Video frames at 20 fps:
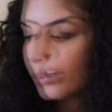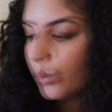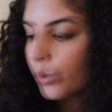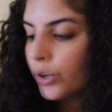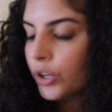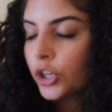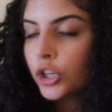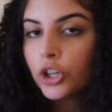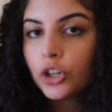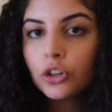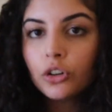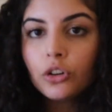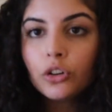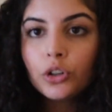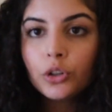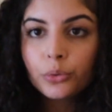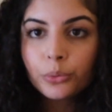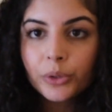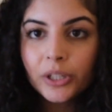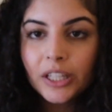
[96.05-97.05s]
For curl
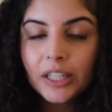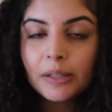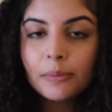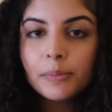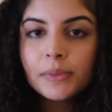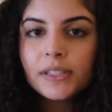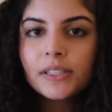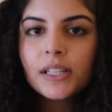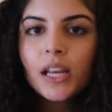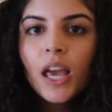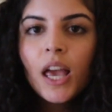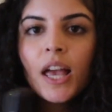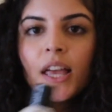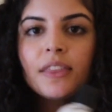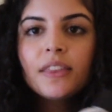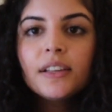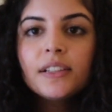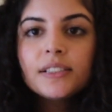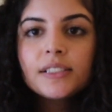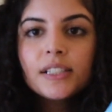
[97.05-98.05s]
creams,
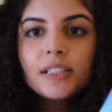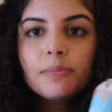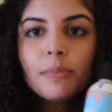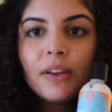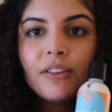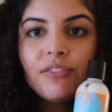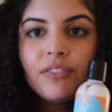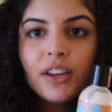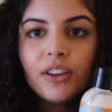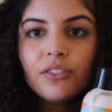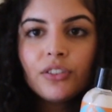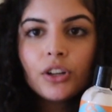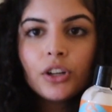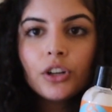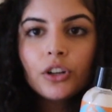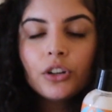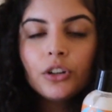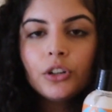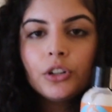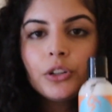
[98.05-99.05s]
this is my favorite
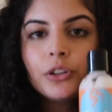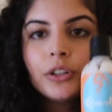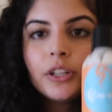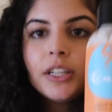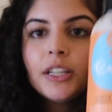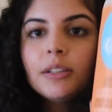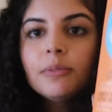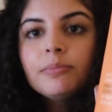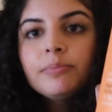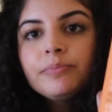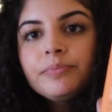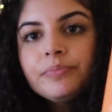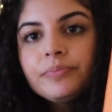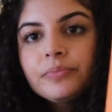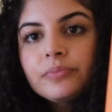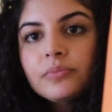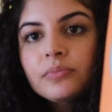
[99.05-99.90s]
curl cream.